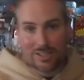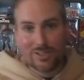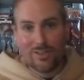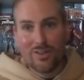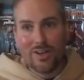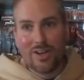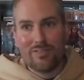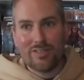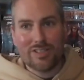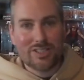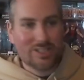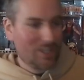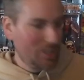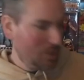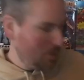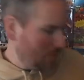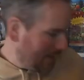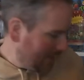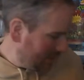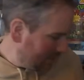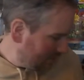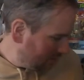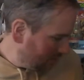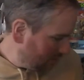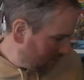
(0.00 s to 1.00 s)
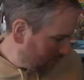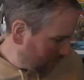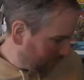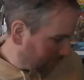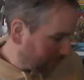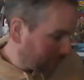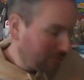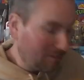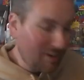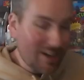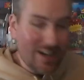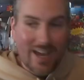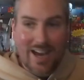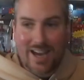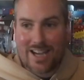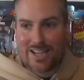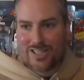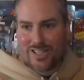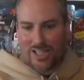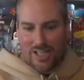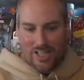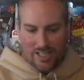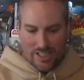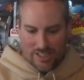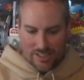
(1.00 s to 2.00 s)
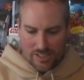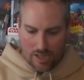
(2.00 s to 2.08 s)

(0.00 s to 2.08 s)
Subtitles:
I've got another two, three, actually.